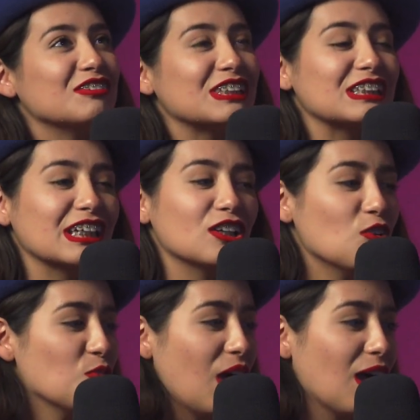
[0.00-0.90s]
I'm just like,
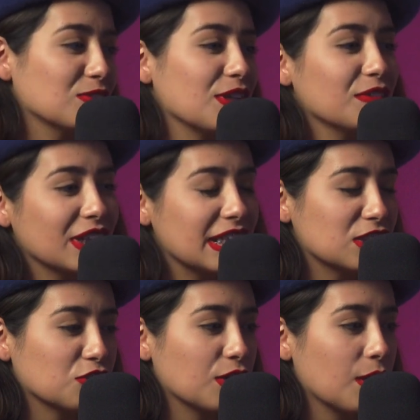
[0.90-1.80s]
oh wow. So I feel like
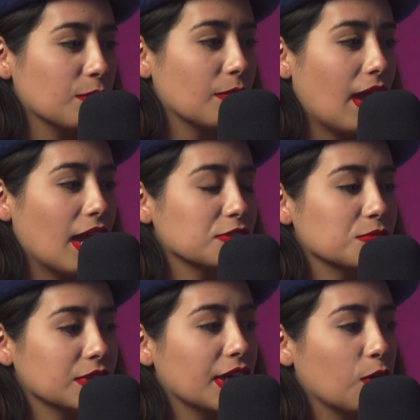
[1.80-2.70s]
Instagram
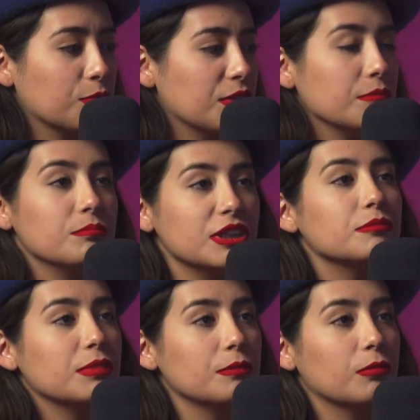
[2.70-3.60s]
has really helped me
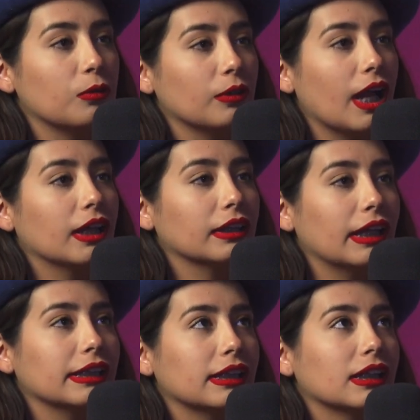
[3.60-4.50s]
meet people and
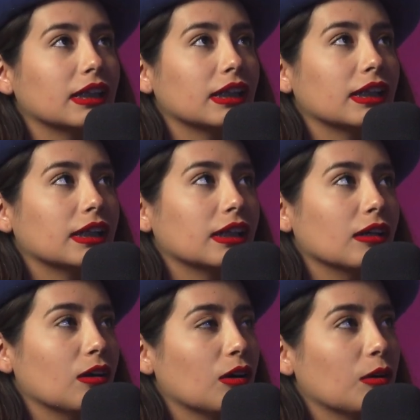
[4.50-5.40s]
like
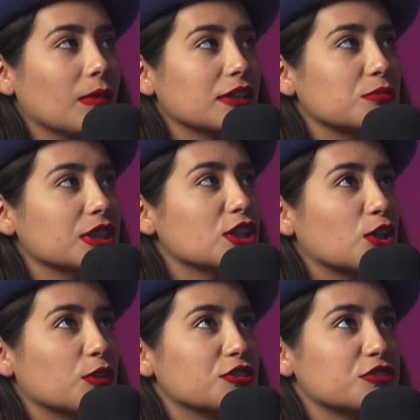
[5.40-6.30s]
has really
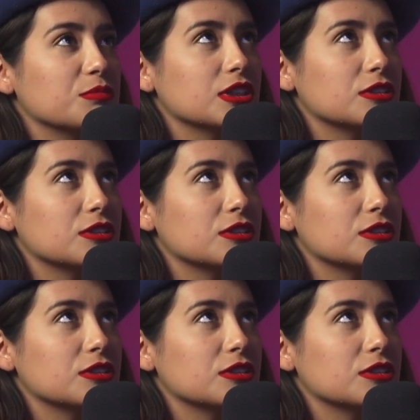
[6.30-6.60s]
encouraged me